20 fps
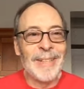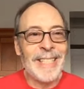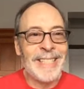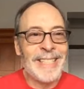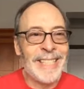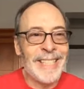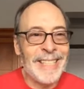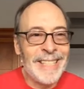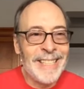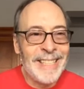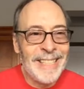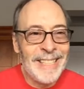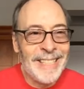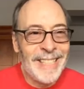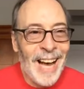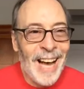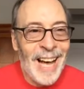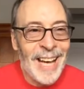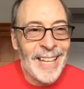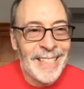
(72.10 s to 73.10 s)
Chris,
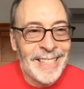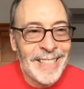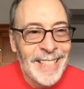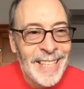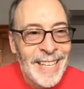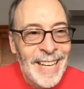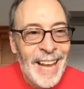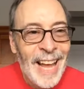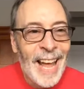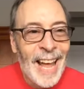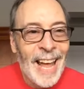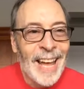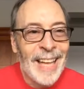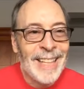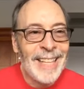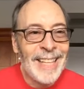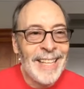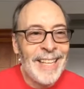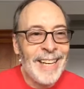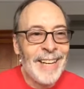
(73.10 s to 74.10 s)
Josh,
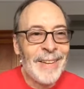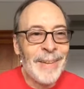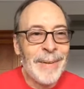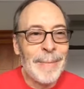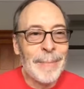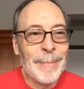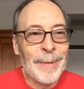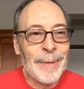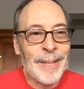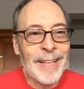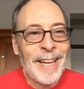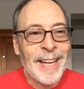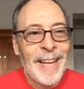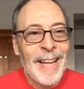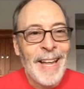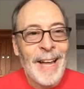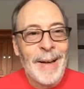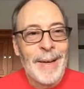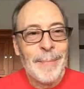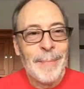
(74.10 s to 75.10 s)
and Leo and Brooke.
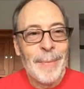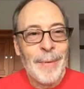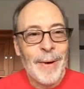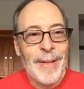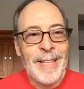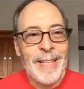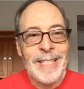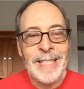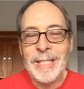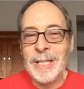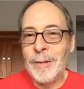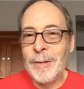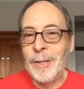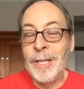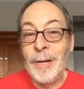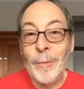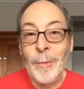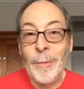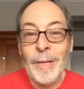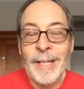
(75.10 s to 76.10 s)
Boy, this is
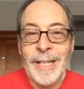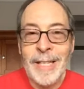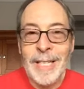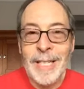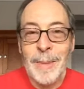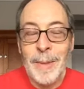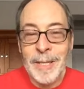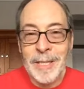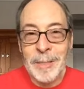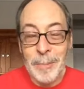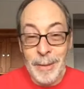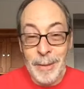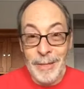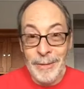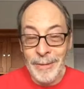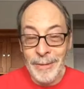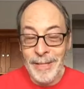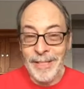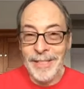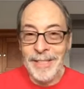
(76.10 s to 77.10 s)
you really need to be a
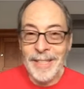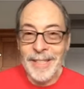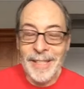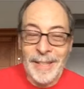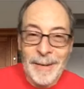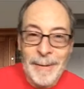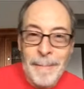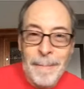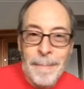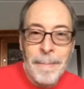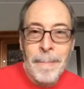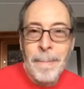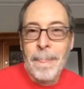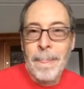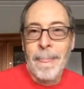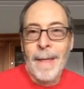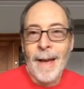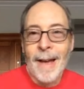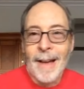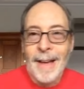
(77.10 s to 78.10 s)
speed reader here.
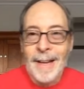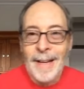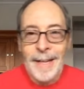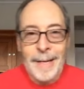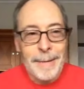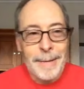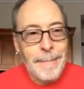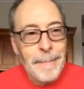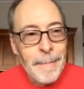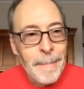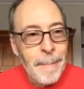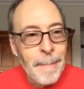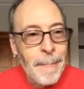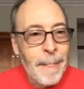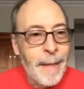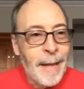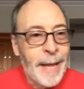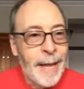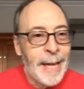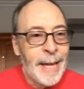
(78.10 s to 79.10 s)
Um,
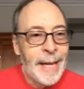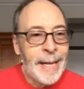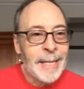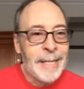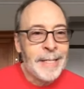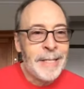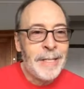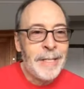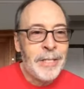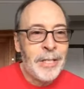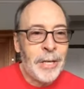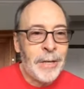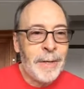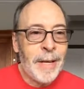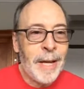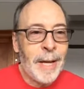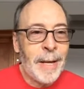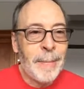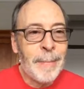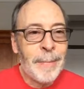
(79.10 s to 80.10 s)
and
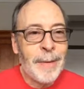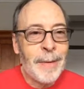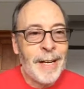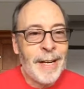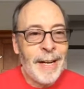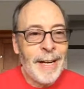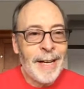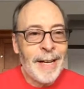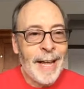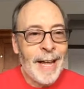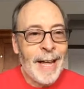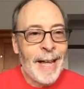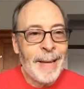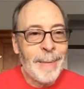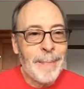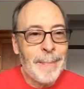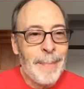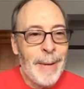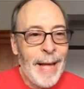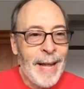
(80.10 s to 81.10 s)
Jonah and Brianna
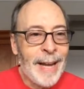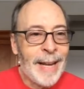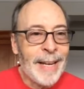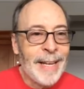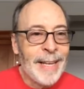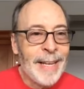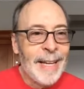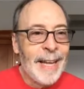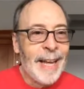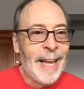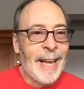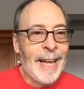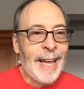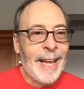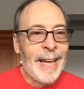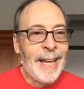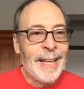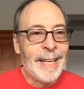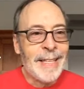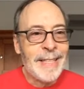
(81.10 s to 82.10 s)
and Bennett
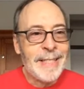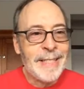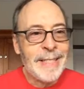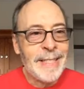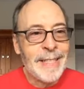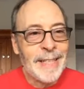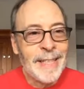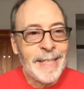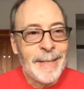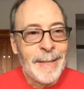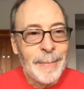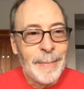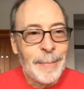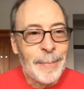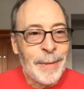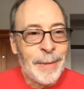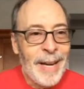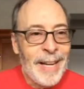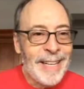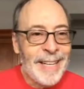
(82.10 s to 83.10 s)
and uh,
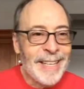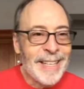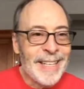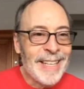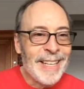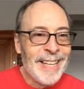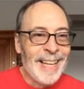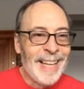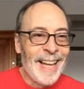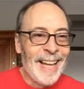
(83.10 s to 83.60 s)
Braden